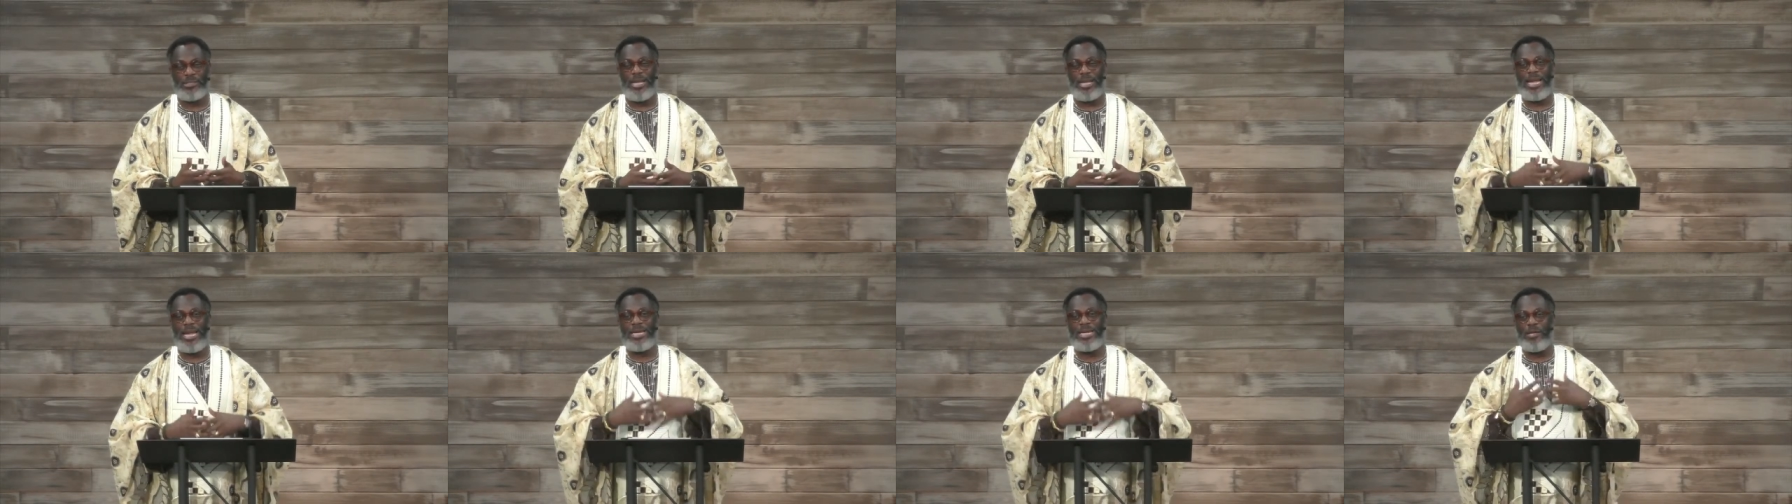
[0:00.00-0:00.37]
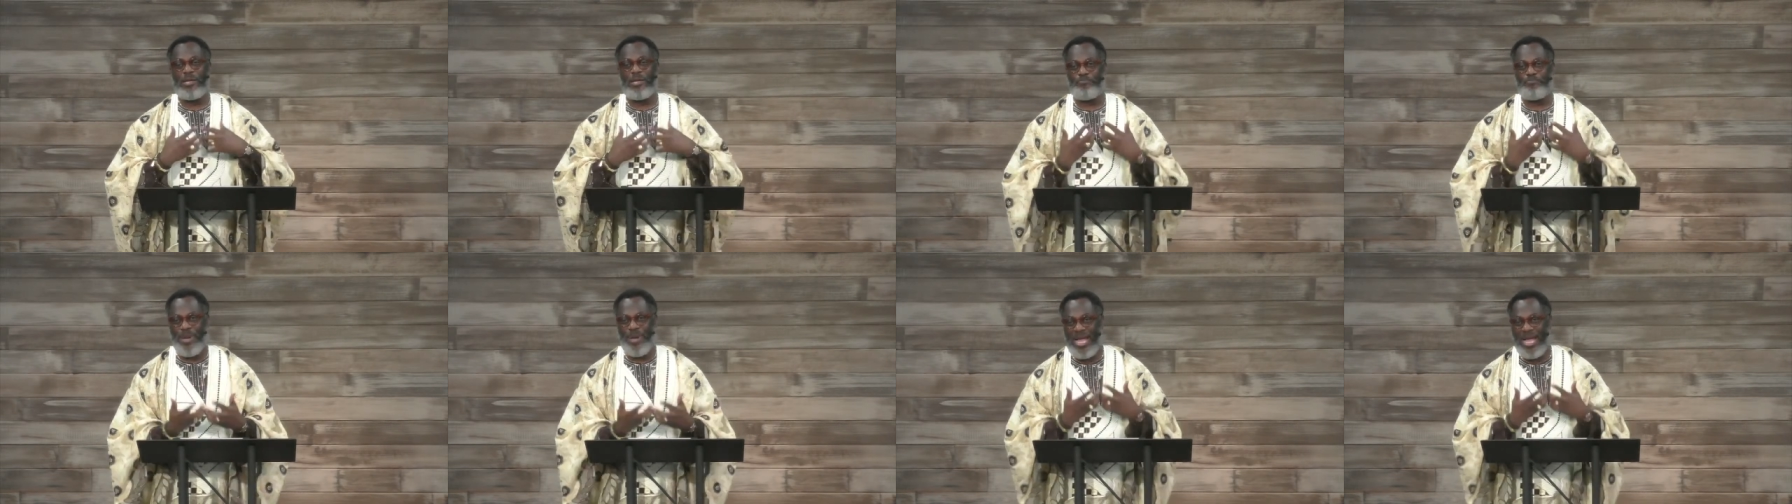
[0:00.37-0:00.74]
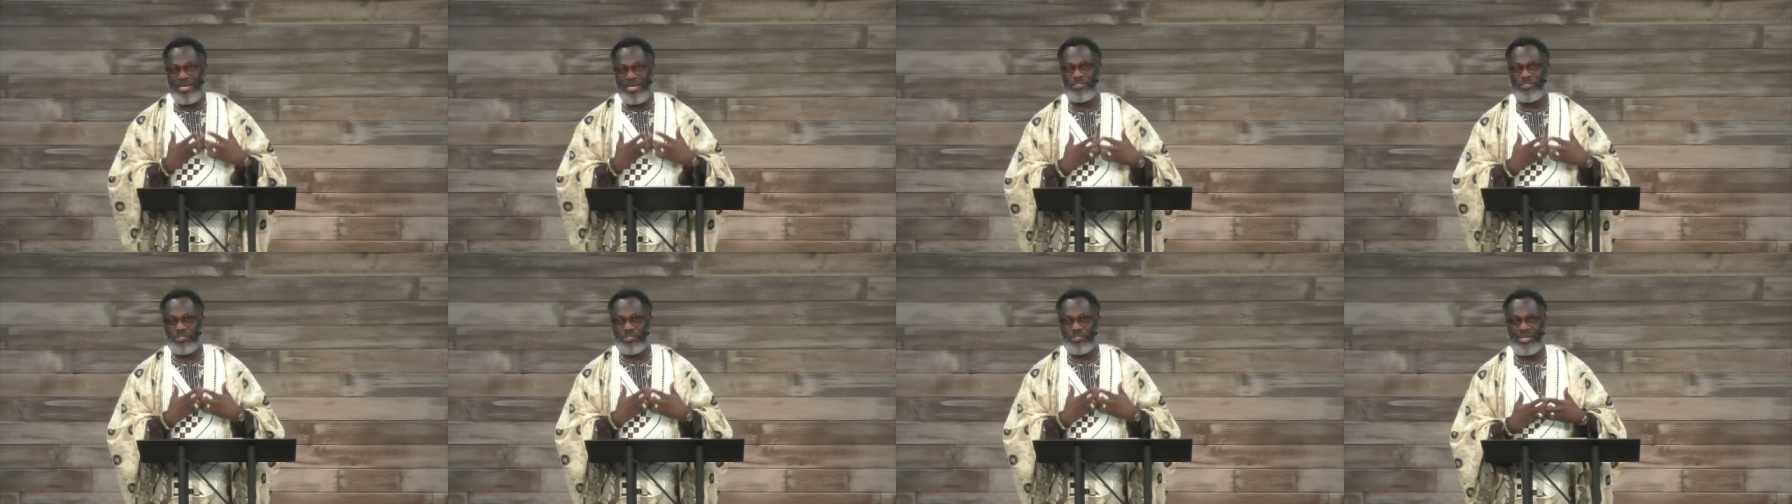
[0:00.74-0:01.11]
And it
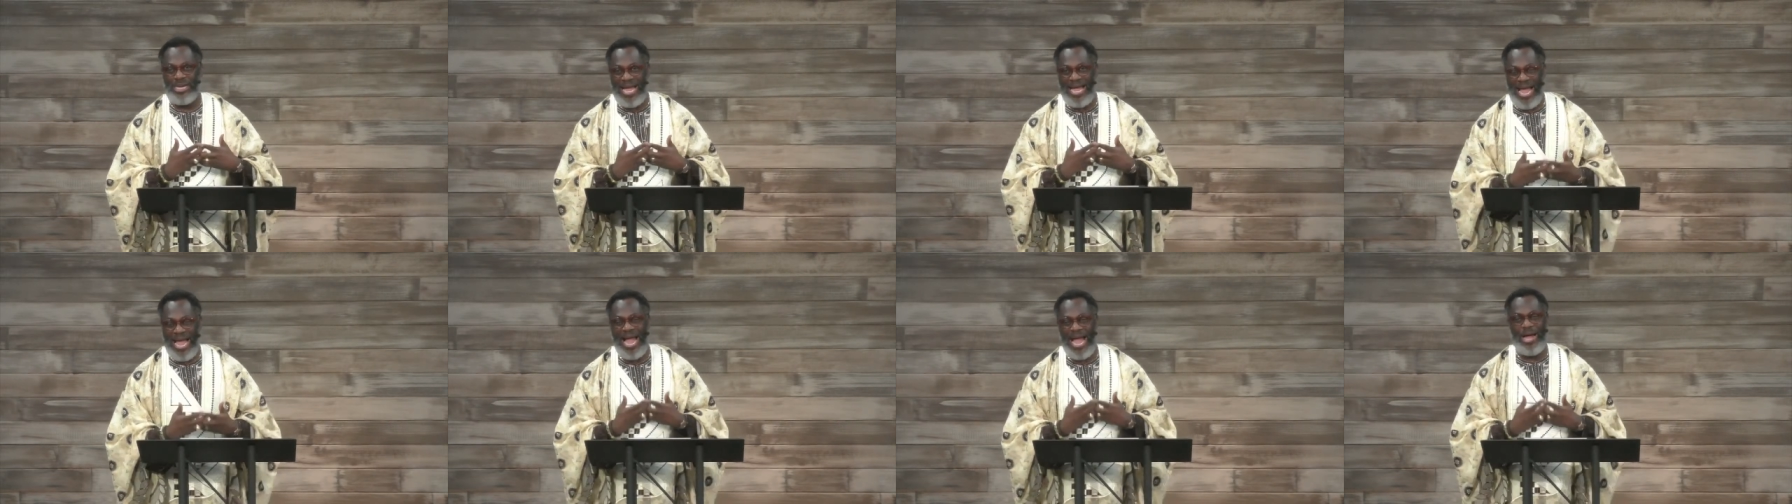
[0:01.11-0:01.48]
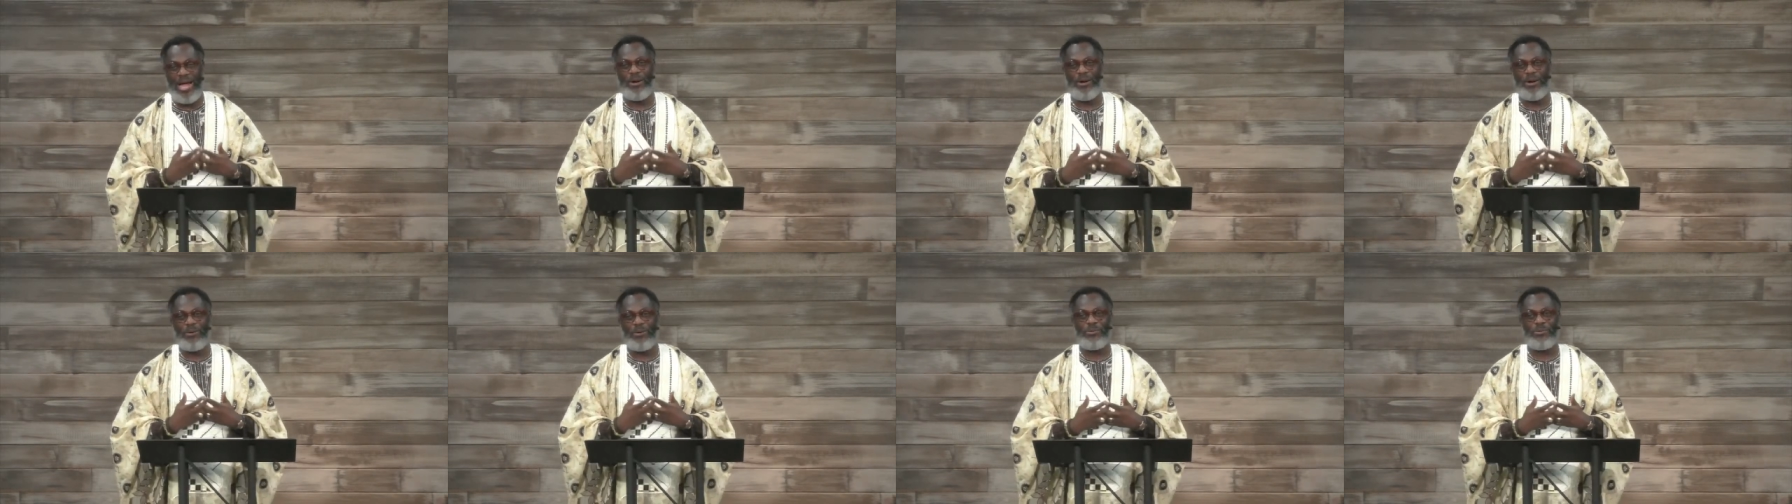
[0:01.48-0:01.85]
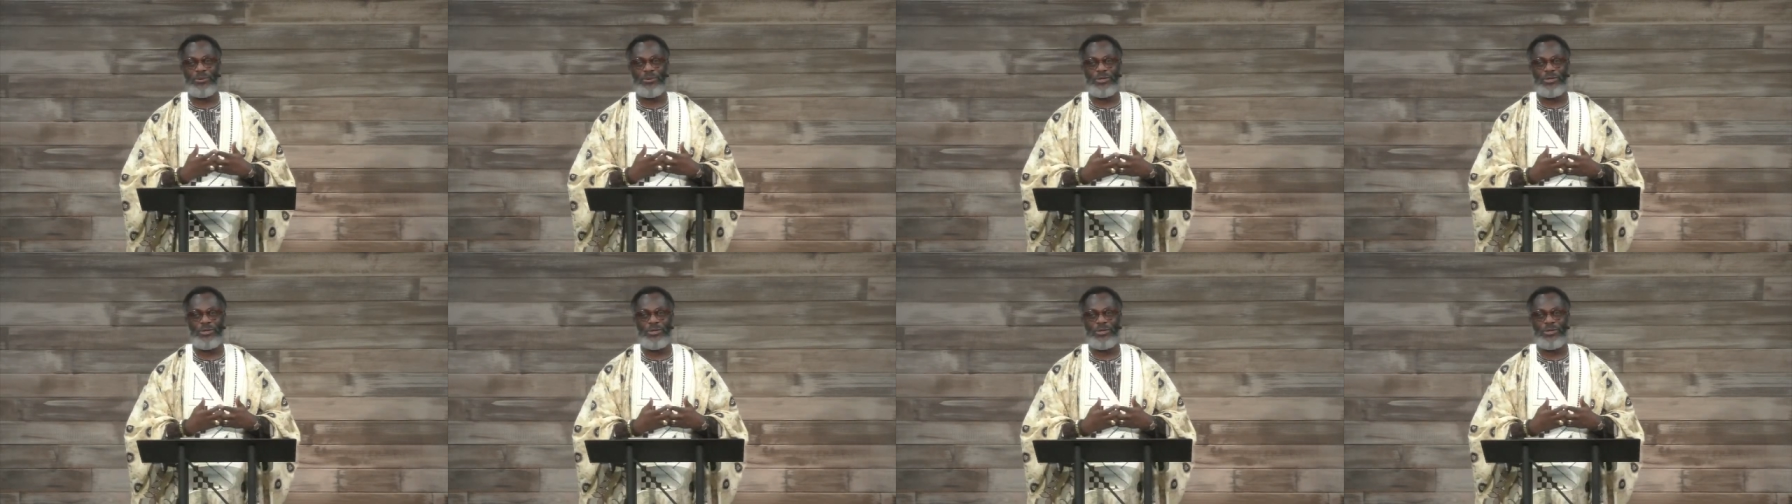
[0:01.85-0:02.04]
depends on how